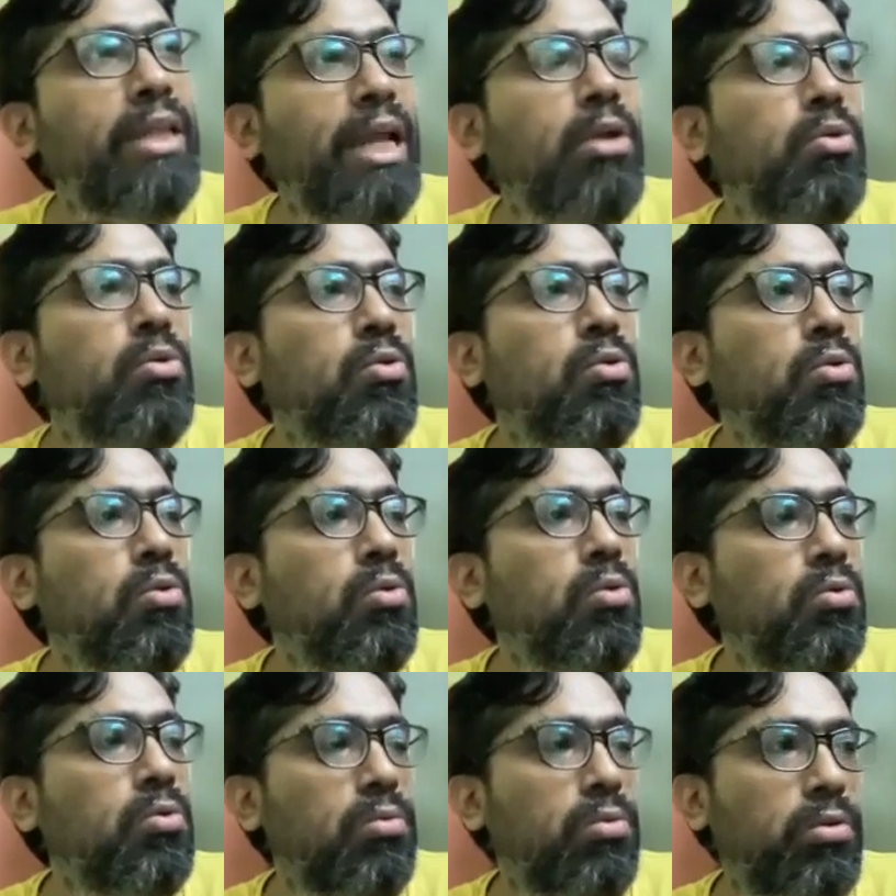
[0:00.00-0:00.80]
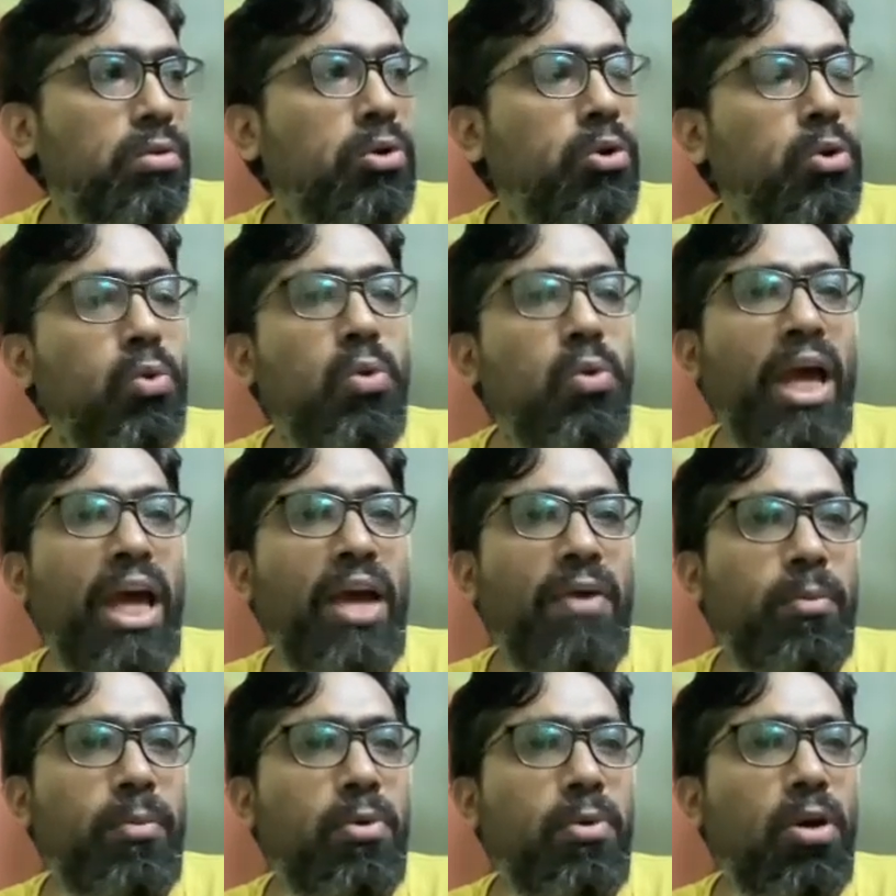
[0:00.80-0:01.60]
Telugu do
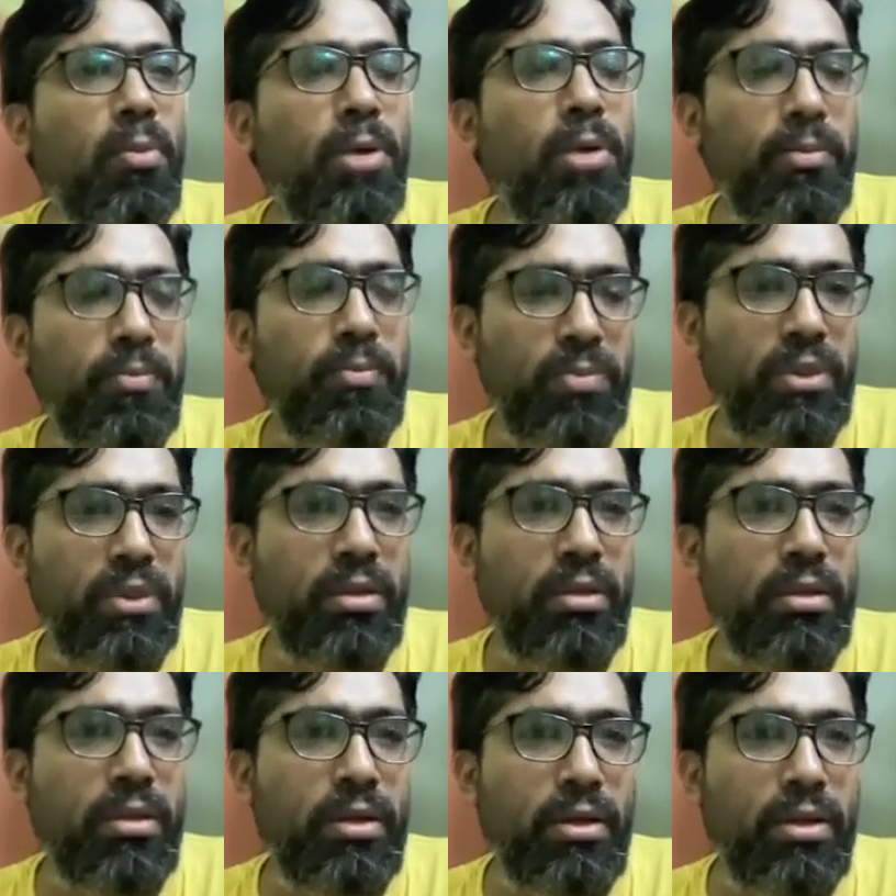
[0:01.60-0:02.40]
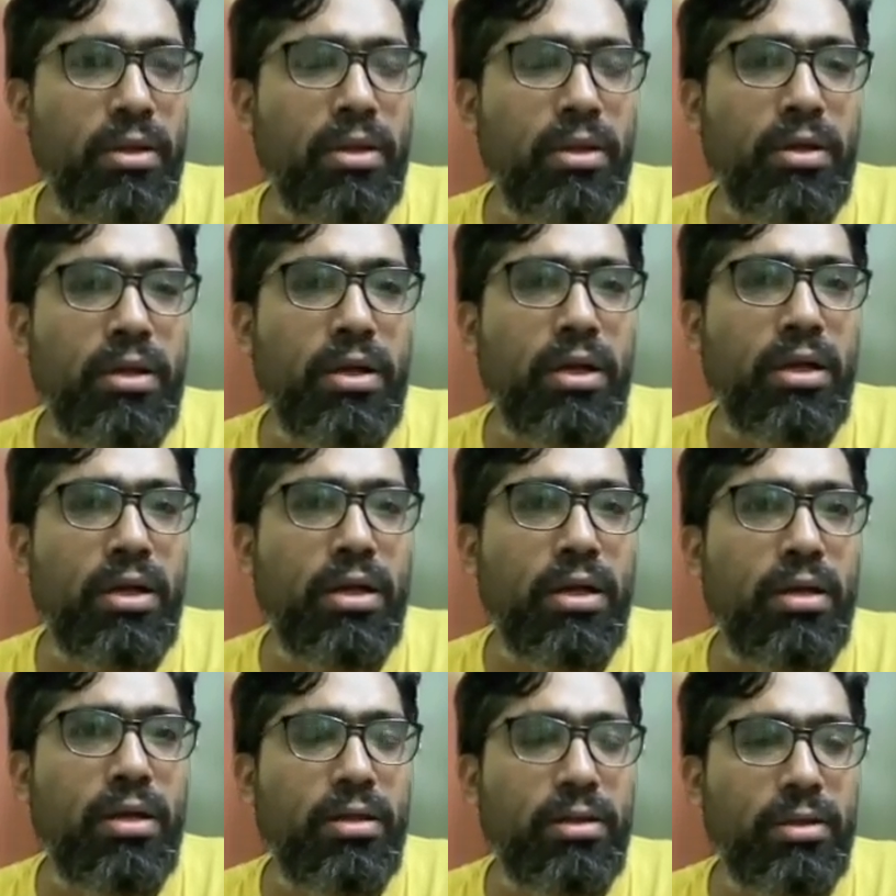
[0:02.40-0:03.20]
have a problem.
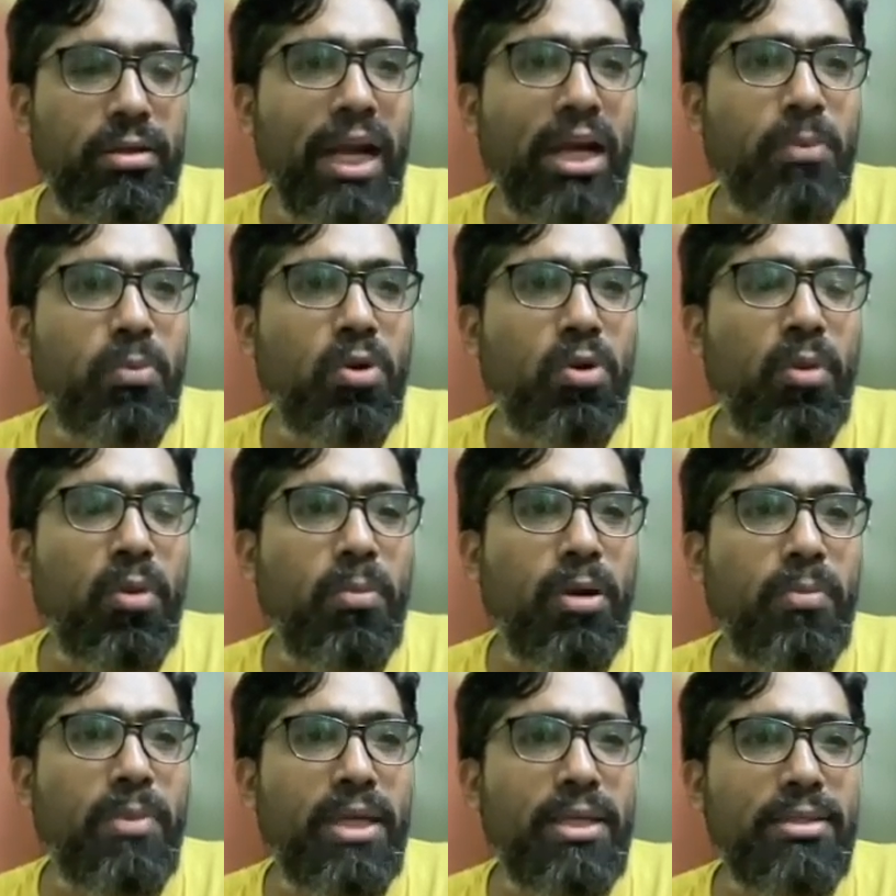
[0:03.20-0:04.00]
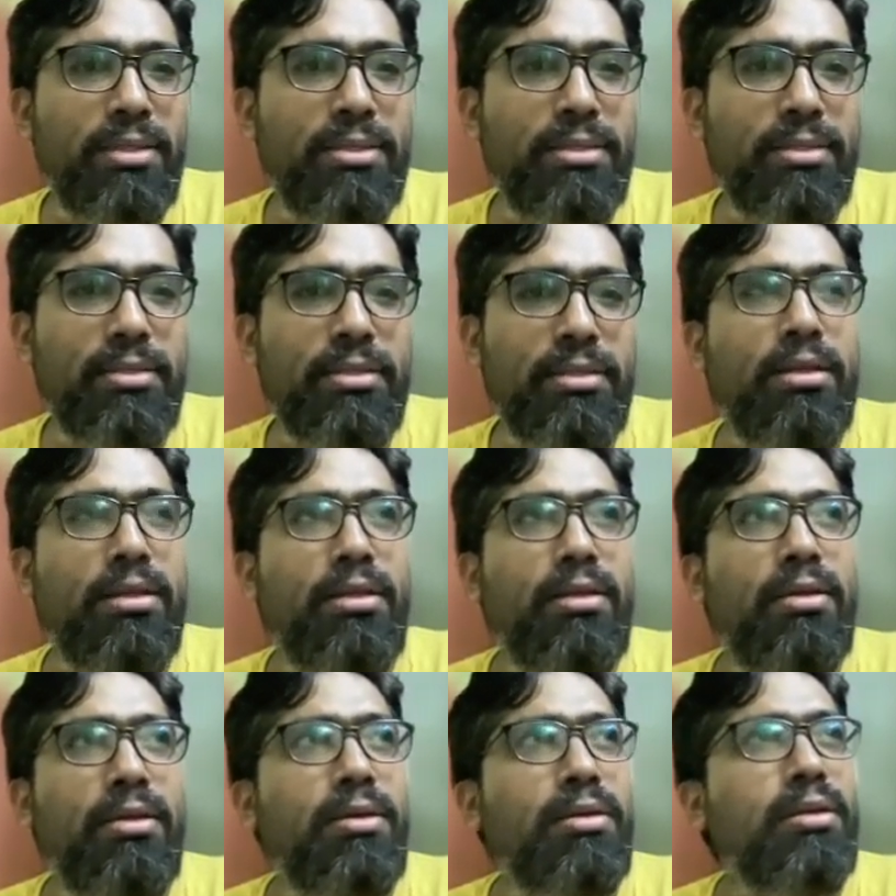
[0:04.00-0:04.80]
That problem is
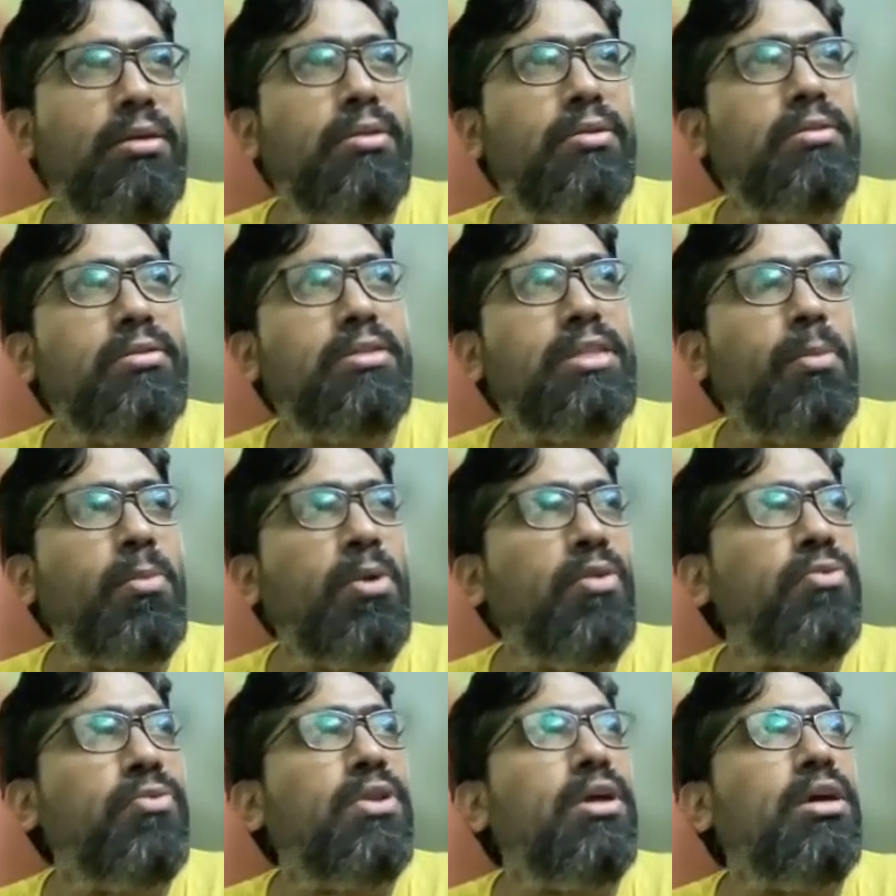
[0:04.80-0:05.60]
some